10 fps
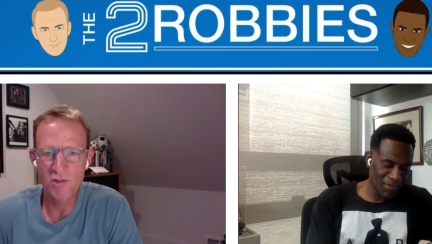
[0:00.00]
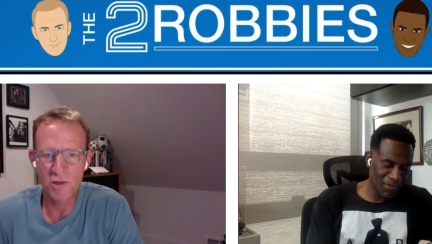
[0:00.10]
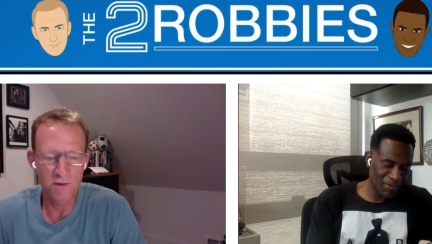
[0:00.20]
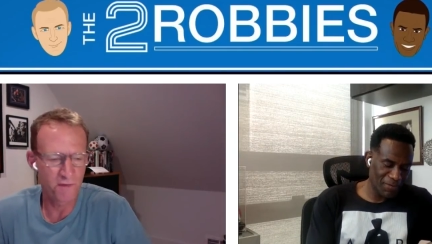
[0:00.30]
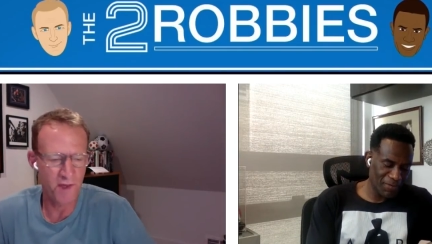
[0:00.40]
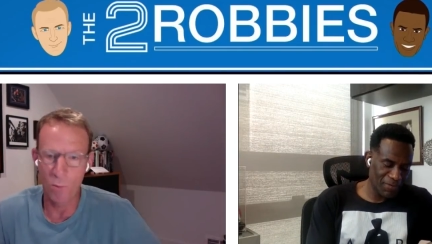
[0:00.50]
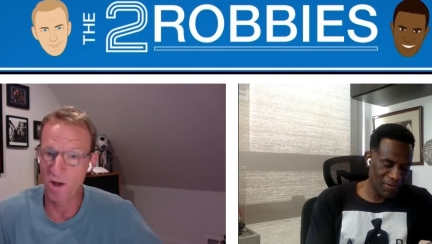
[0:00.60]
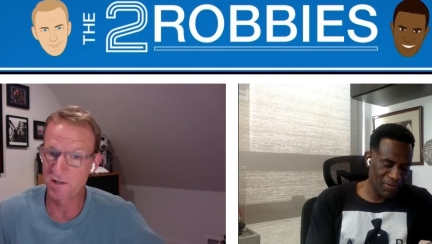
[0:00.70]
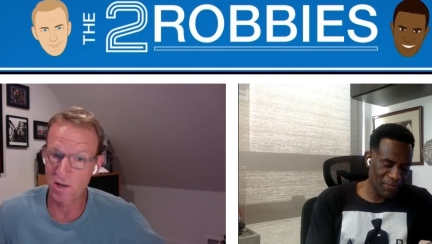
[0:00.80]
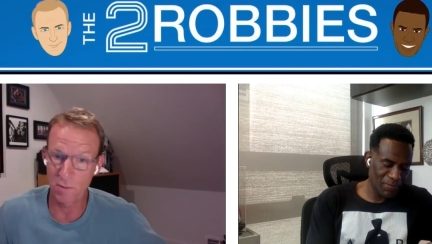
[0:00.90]
Speaker 1: he's yeah. going to fit in.
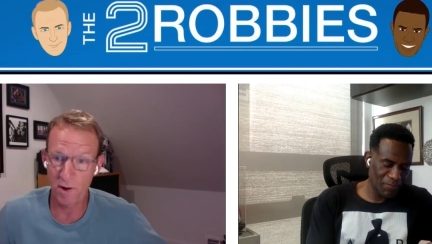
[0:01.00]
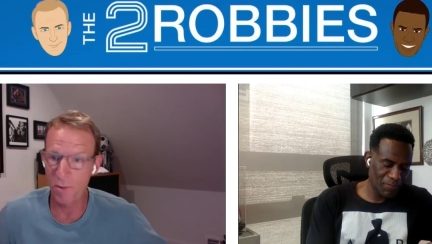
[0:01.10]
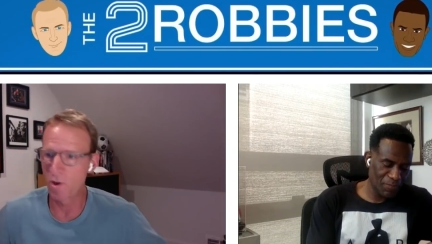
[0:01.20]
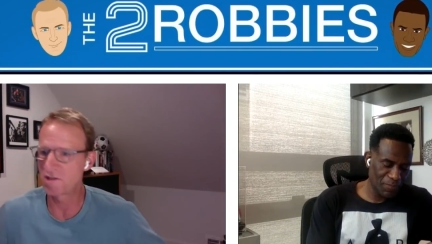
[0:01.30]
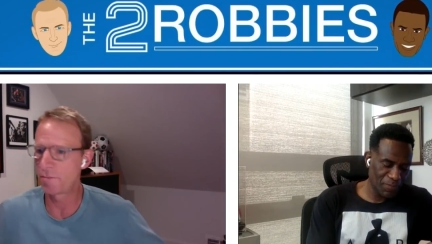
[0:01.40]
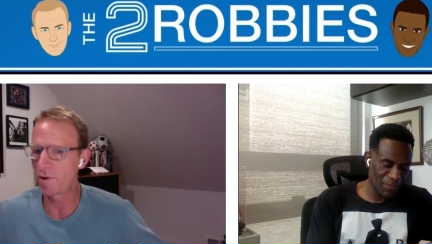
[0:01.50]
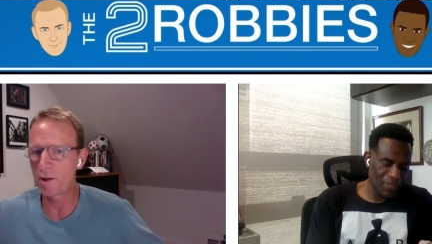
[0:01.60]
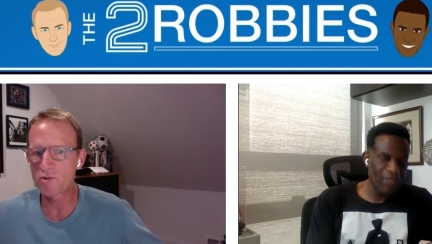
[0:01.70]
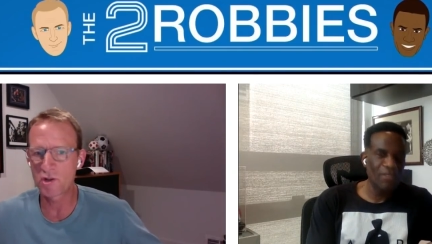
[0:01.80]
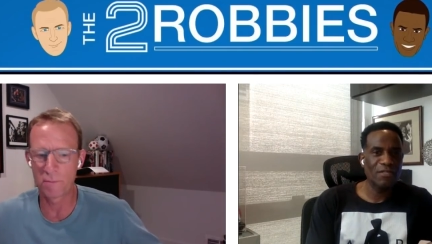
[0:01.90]
Where's yeah. he going to play? Where's
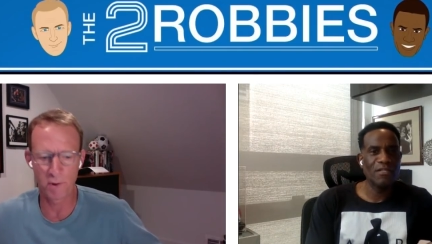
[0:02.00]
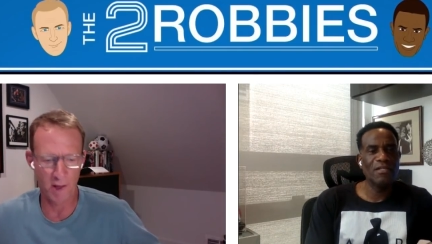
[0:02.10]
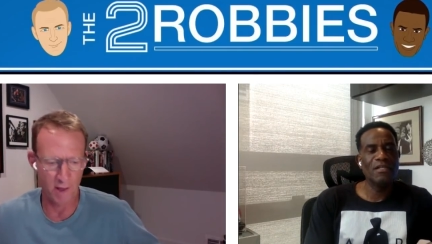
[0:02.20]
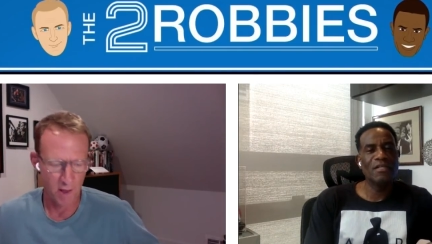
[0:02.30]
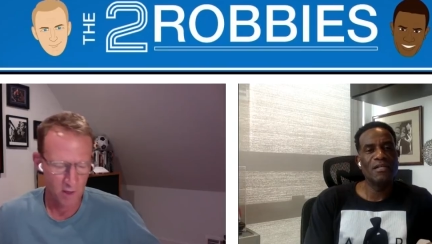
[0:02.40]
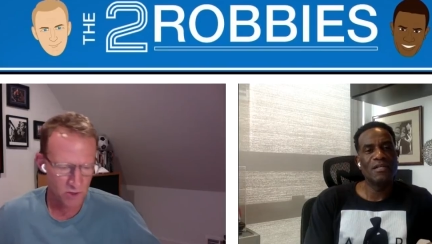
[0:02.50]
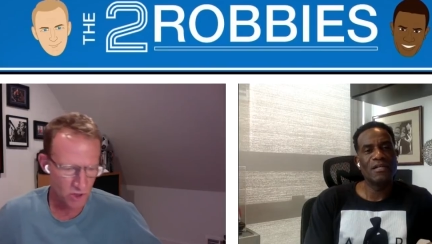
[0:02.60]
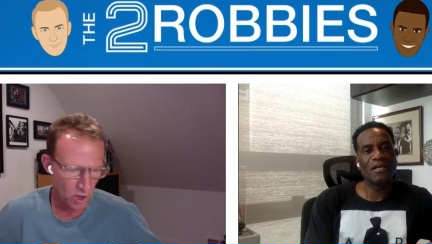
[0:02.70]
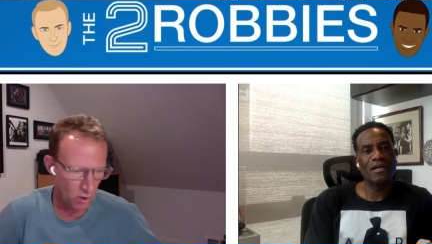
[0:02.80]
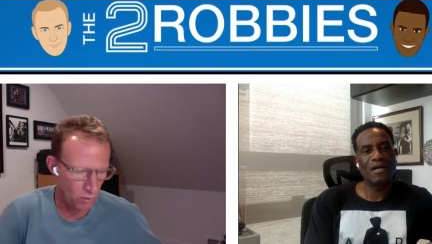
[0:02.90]
everybody else going to play?
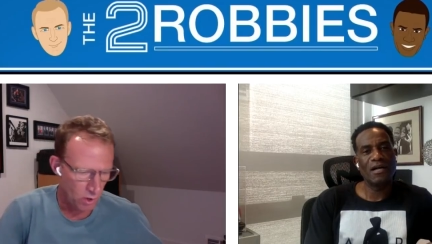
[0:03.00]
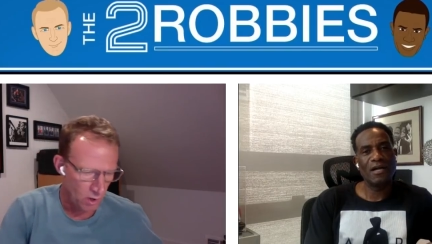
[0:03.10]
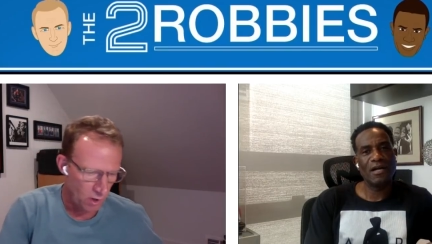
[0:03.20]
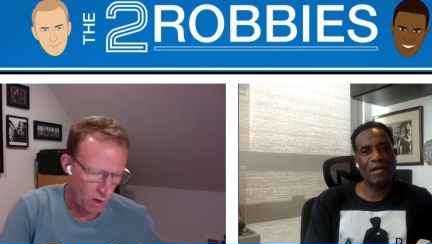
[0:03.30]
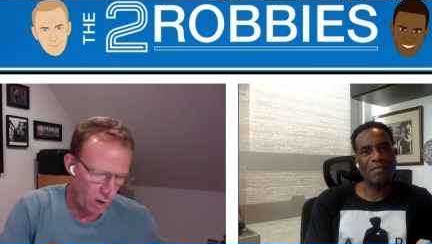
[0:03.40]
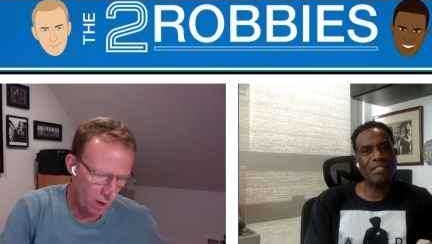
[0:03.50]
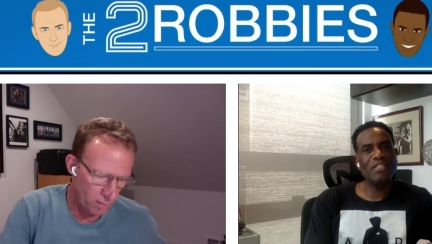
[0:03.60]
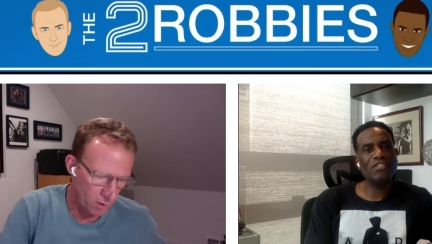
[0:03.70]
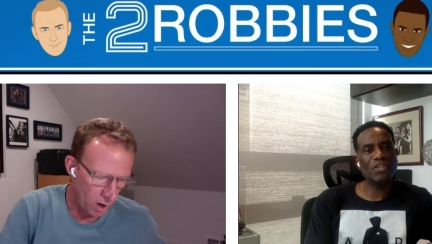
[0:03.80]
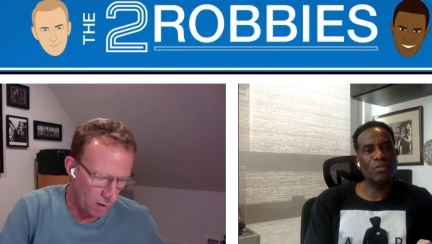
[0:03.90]
So I mean, um,
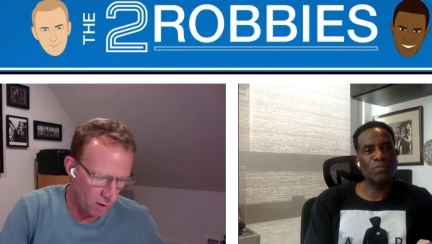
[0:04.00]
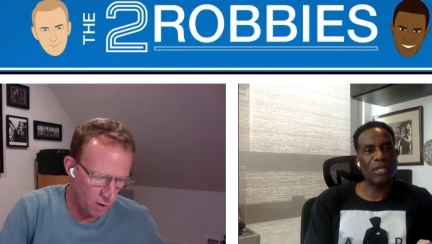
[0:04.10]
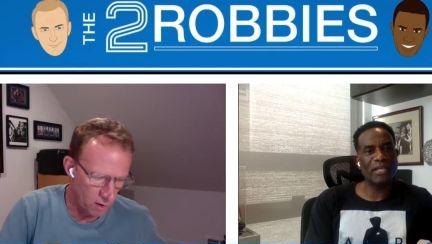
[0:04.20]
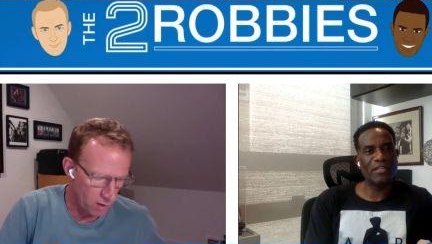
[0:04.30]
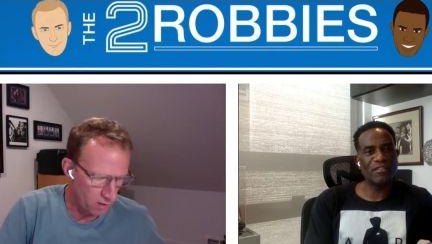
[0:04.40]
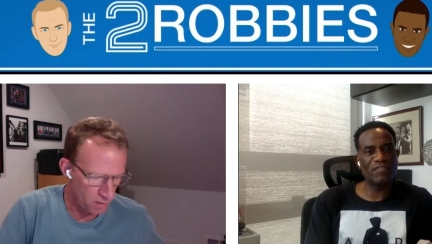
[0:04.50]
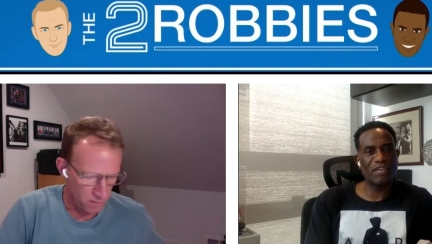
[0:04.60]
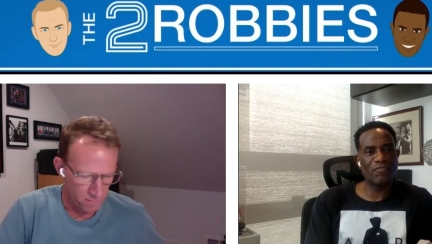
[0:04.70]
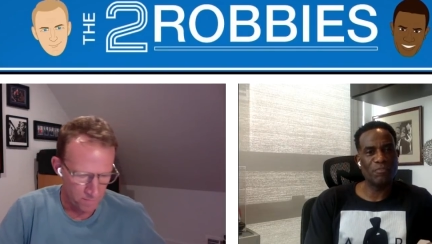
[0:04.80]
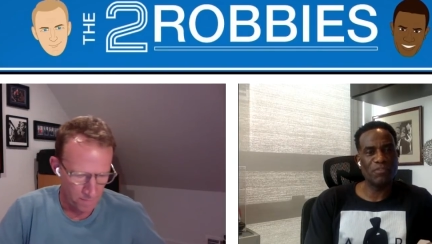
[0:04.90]
he's going to
Speaker 2: play in his
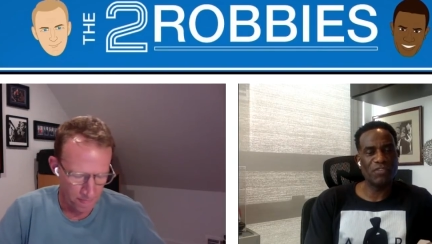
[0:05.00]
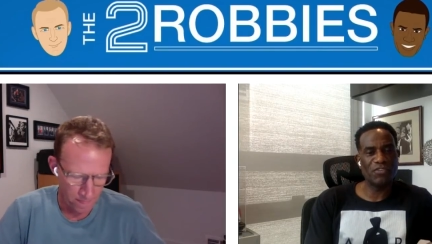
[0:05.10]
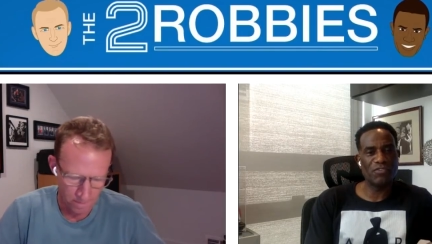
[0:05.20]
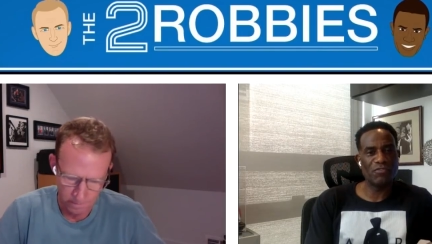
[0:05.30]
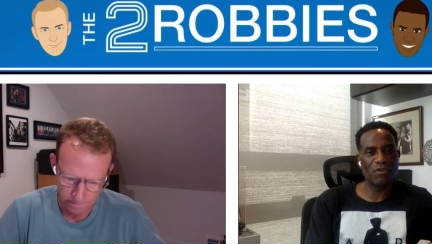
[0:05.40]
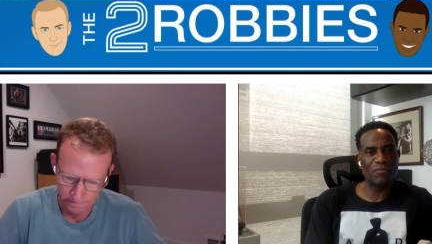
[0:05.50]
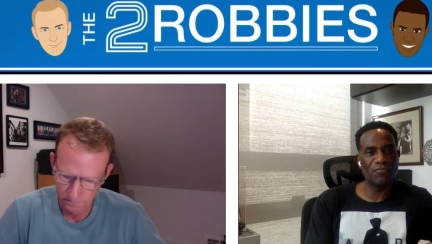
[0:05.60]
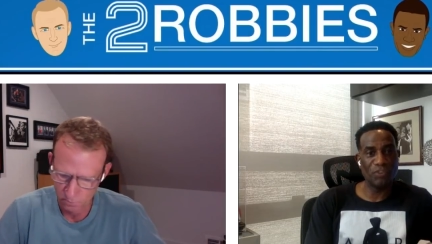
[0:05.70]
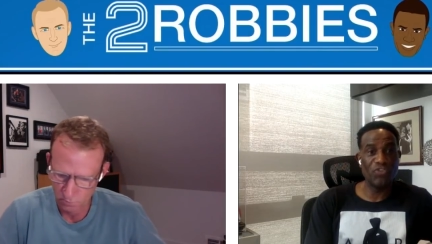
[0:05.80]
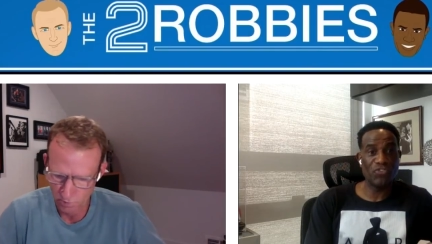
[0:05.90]
favourite position, Rob.
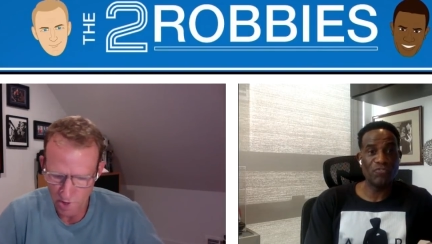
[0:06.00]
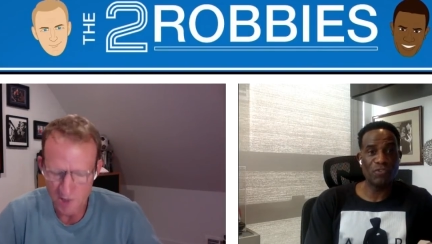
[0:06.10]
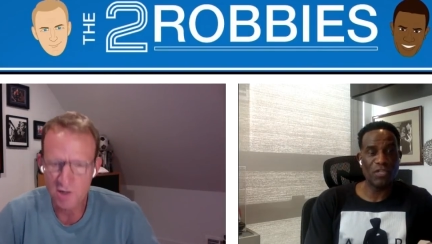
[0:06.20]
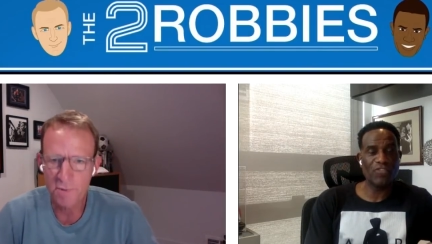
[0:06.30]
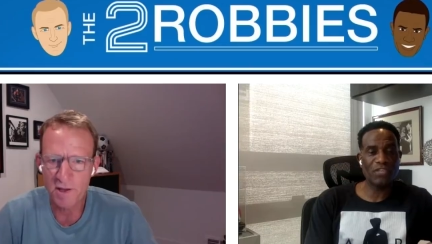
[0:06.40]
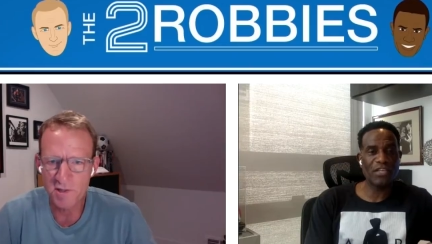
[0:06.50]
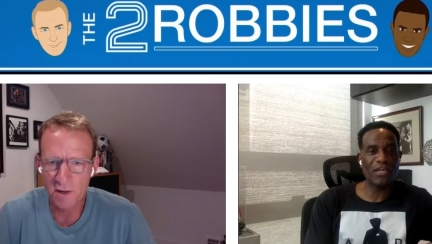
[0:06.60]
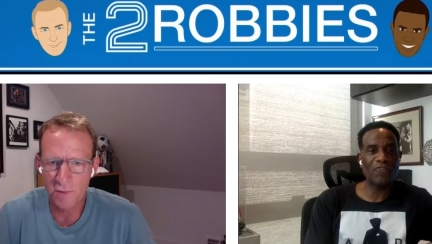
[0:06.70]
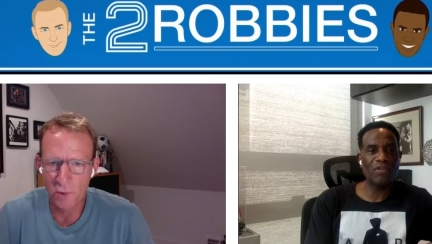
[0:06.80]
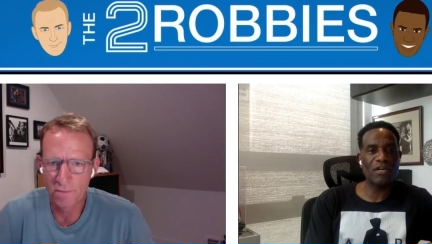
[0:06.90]
First of yeah, all, let's get
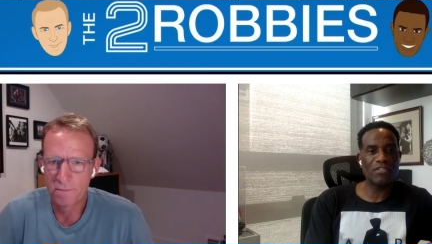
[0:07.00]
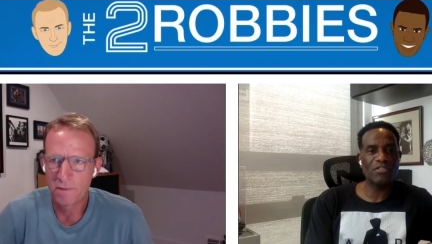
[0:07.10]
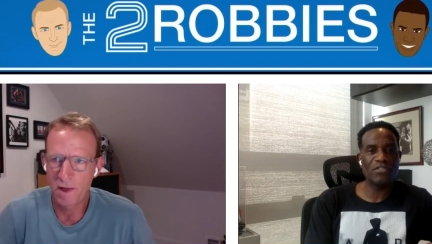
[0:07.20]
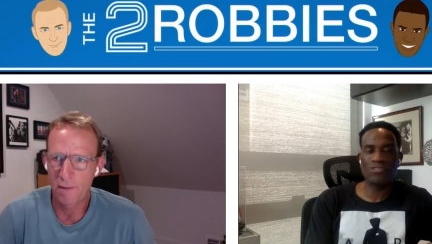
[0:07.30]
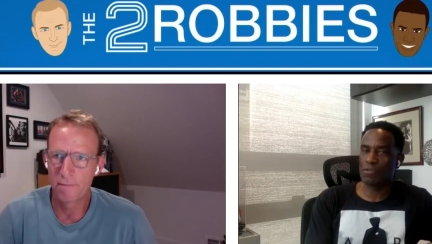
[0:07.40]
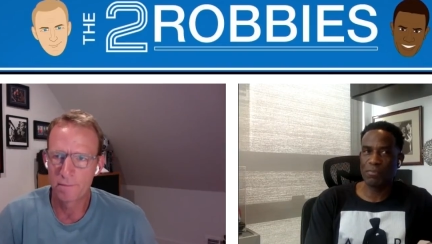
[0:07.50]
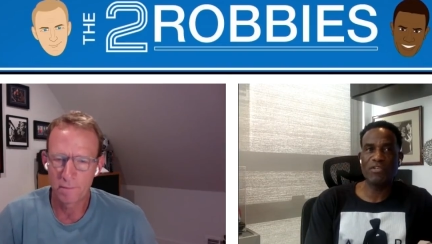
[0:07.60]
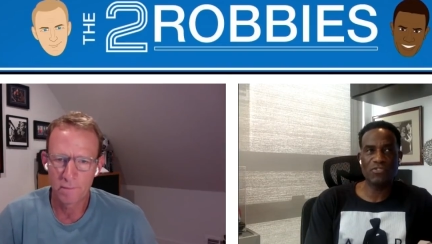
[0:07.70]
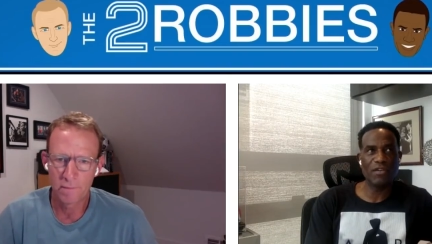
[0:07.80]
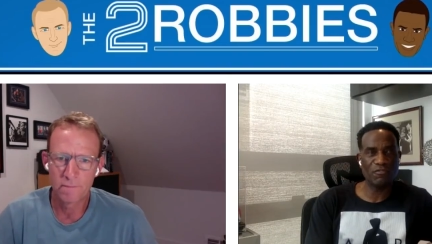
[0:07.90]
that forward. right. Yeah, he's going to
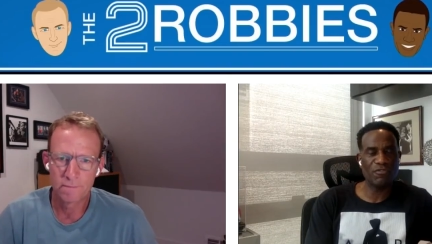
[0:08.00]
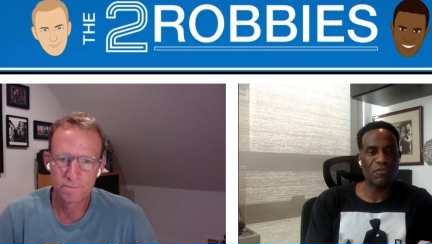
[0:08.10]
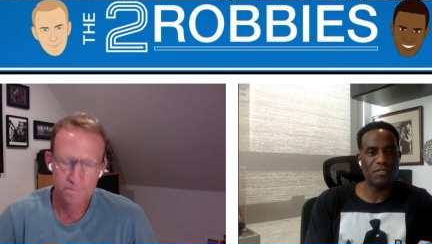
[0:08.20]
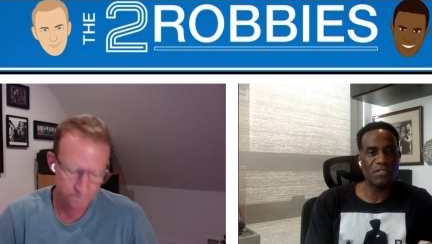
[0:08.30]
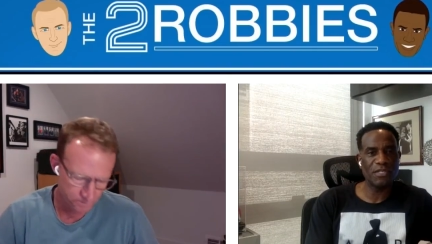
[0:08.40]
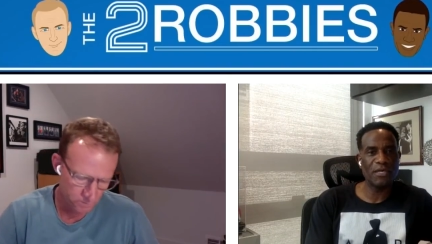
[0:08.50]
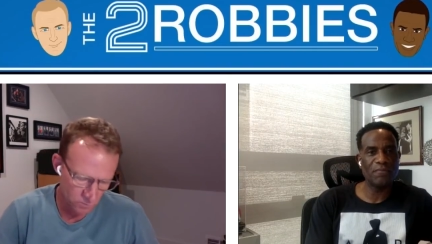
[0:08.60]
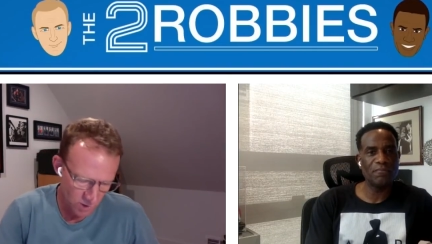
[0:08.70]
play centre forward. Yeah,